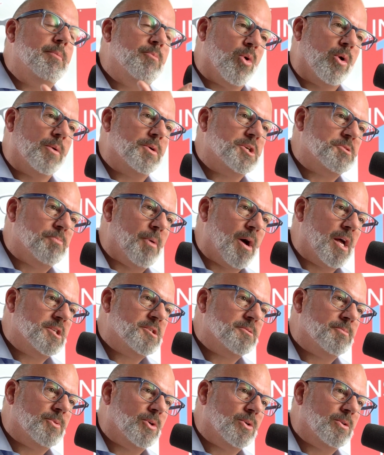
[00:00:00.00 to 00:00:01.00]
be more
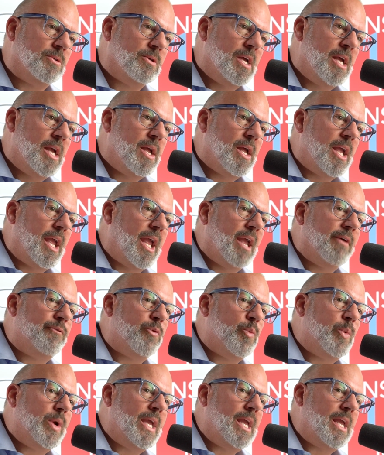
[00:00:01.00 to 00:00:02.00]
responsible,
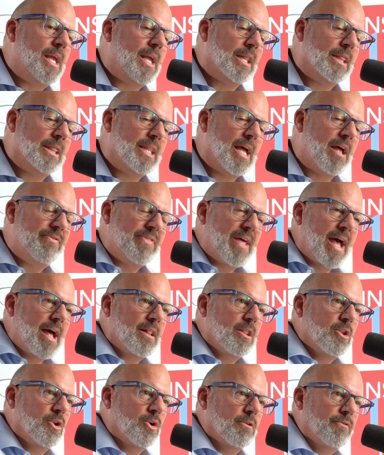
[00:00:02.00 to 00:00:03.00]
if we let
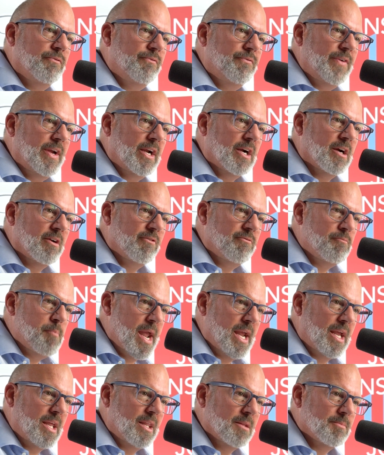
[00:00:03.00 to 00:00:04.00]
that little fear of
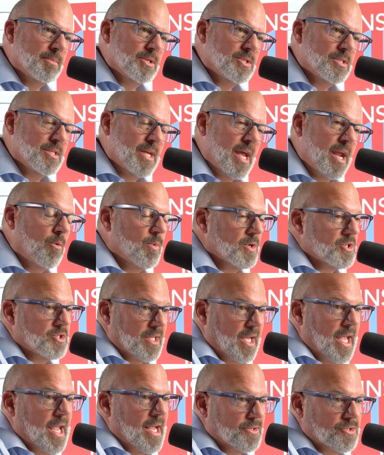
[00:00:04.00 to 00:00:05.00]
making the mistake,
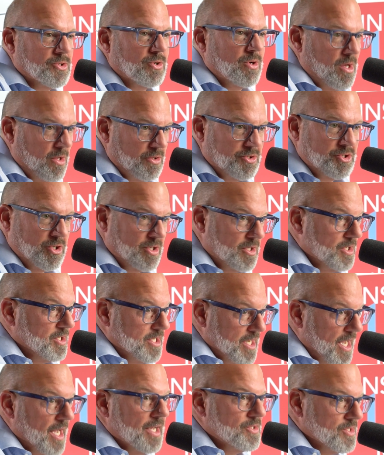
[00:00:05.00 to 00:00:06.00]
which the cancel culture
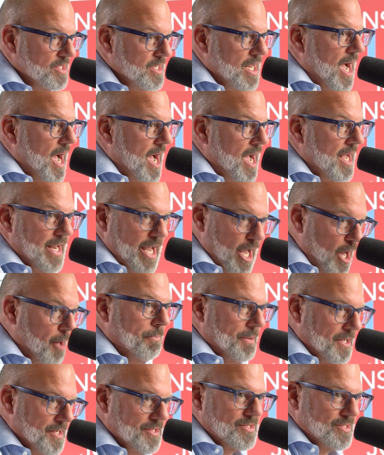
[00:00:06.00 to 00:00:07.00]
does not
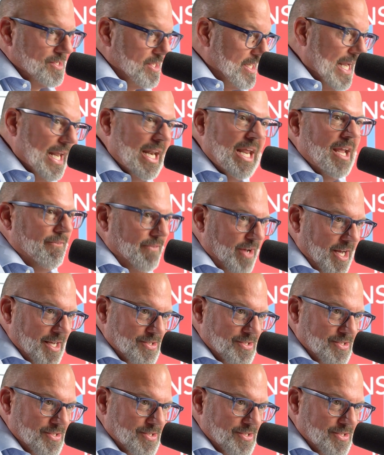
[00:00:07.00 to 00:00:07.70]
help us, any